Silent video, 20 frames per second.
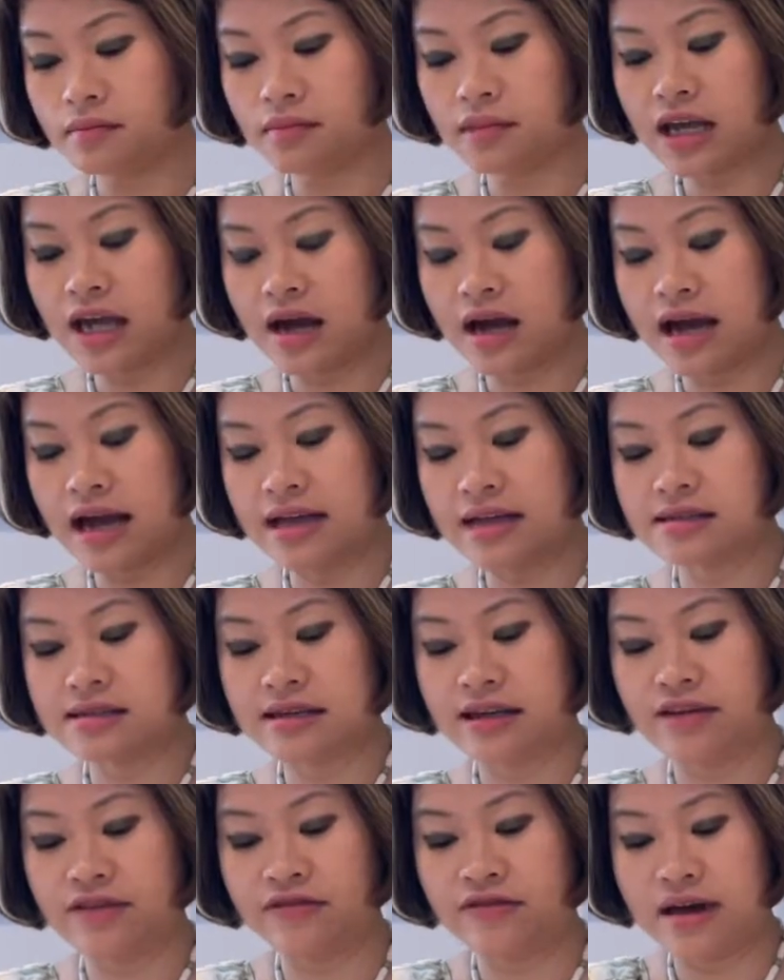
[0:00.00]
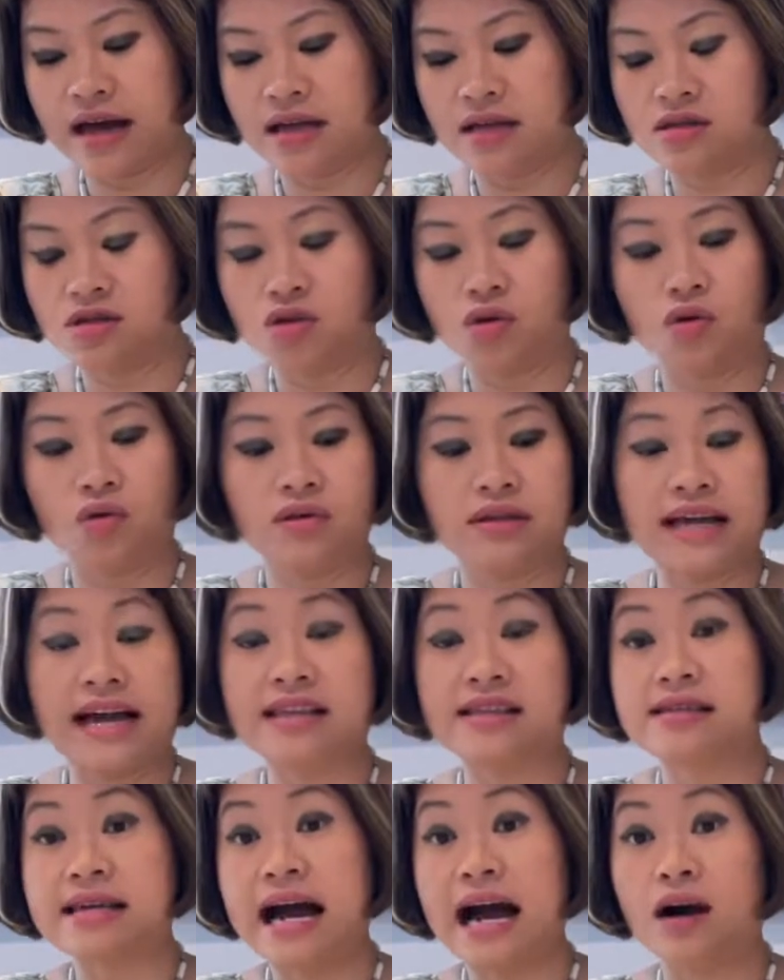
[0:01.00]
has the effect. So
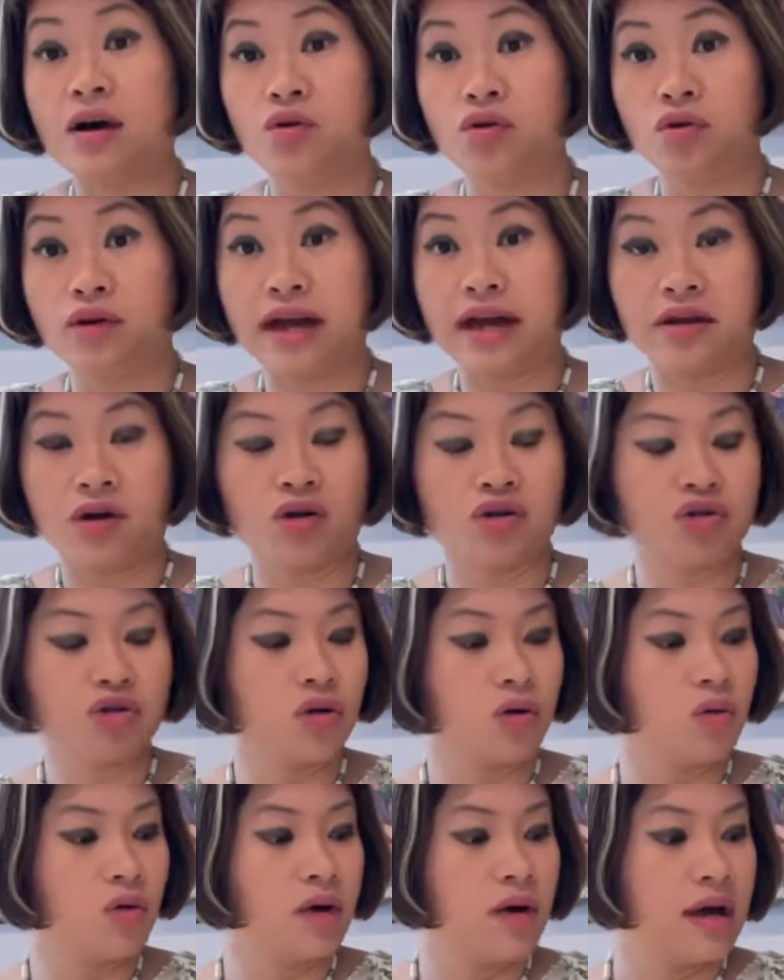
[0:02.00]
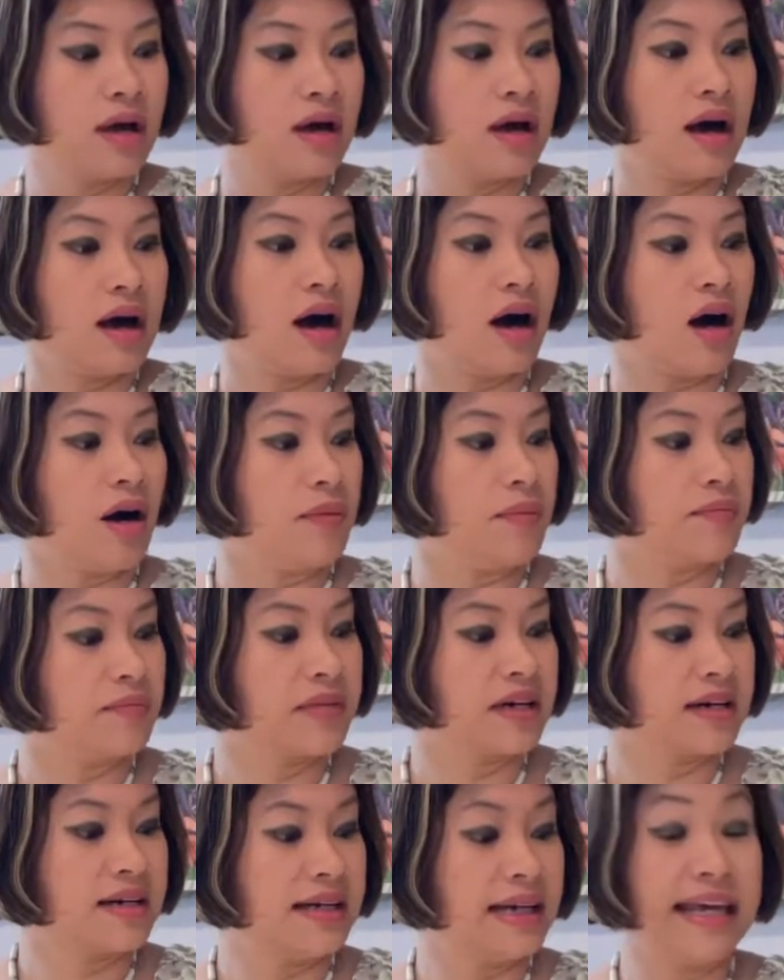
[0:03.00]
that's how you can also
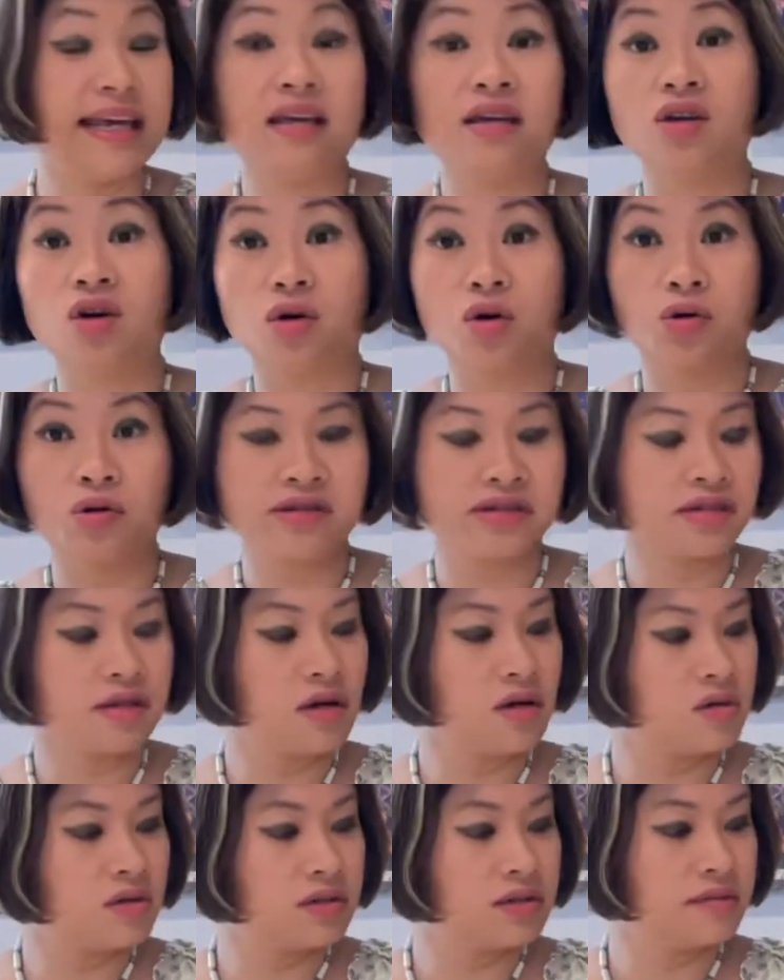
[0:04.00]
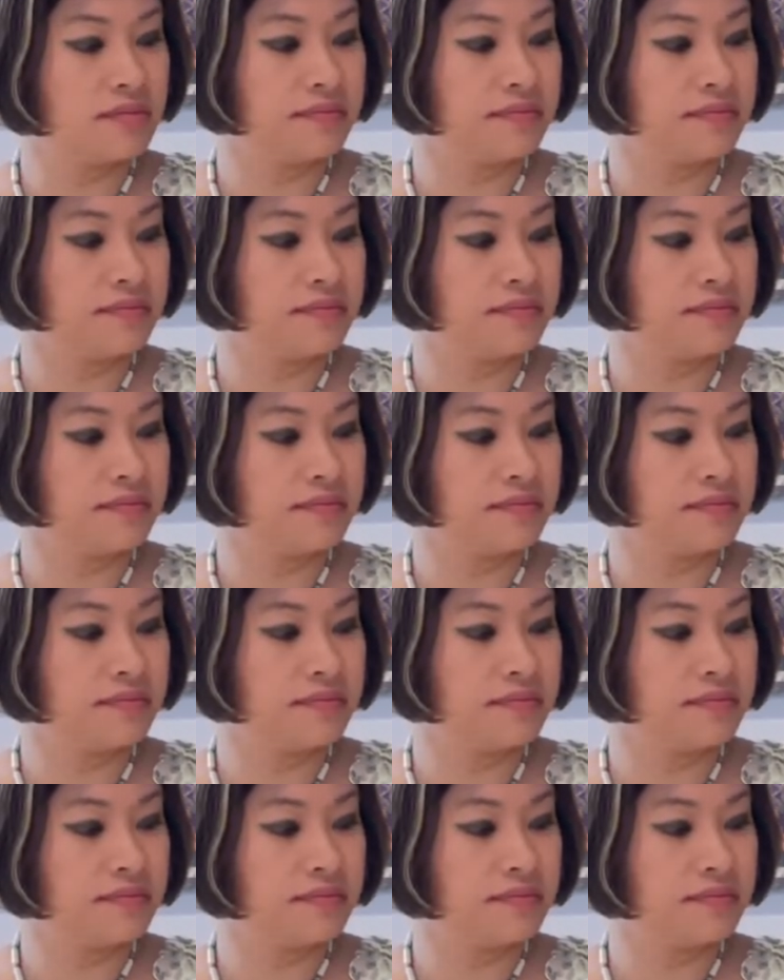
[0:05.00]
clean your crystals.